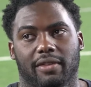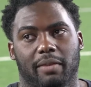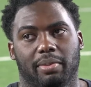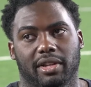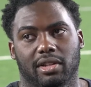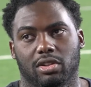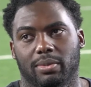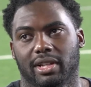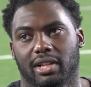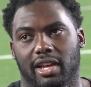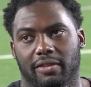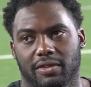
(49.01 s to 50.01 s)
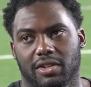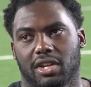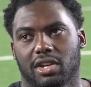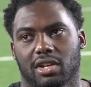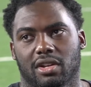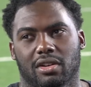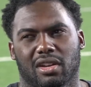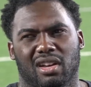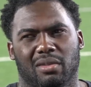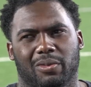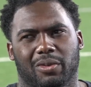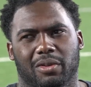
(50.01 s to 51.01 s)
I played a little bit of left here
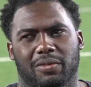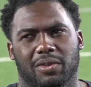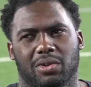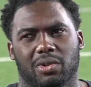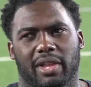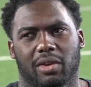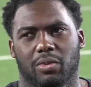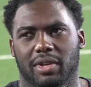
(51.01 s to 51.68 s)
for a few like